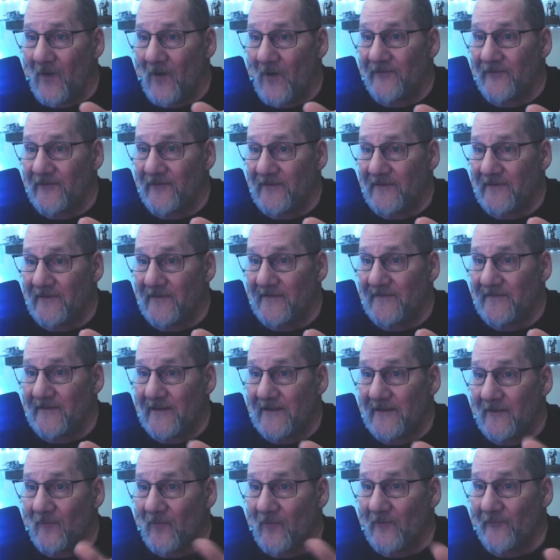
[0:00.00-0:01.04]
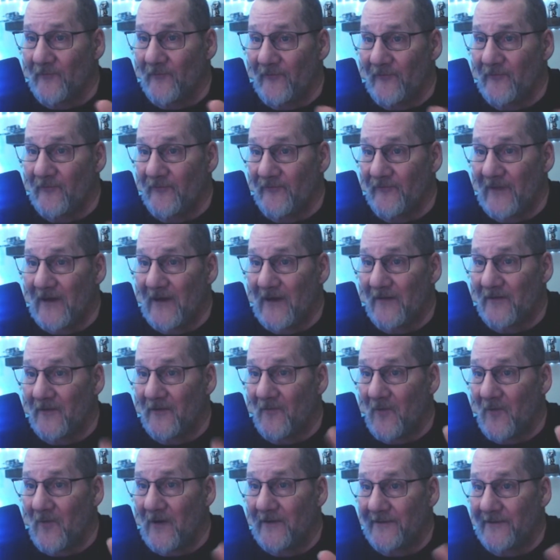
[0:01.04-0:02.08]
watching this scene where she was down
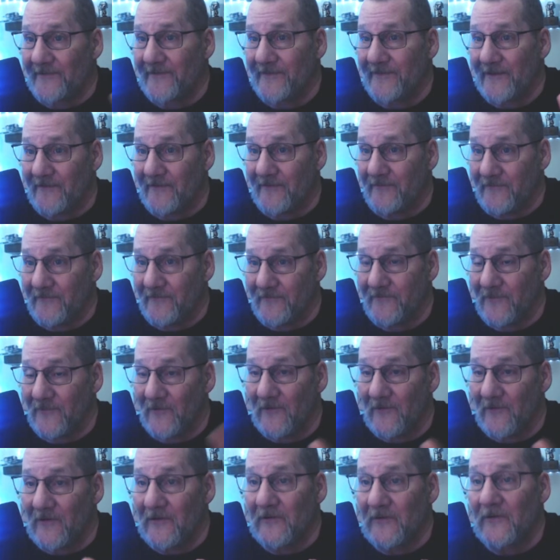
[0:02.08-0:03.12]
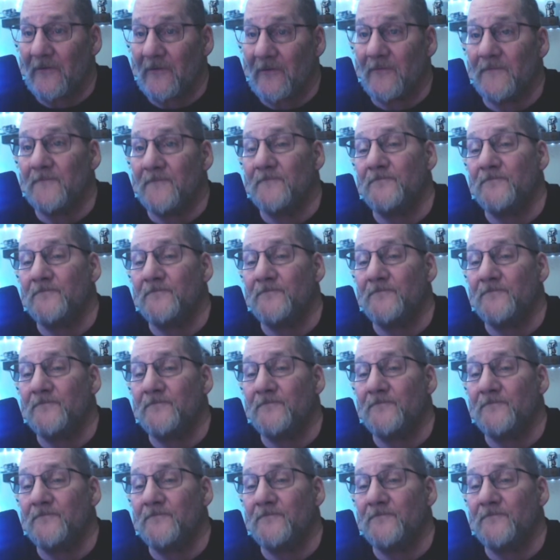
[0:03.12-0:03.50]
there wanting to see her uncle.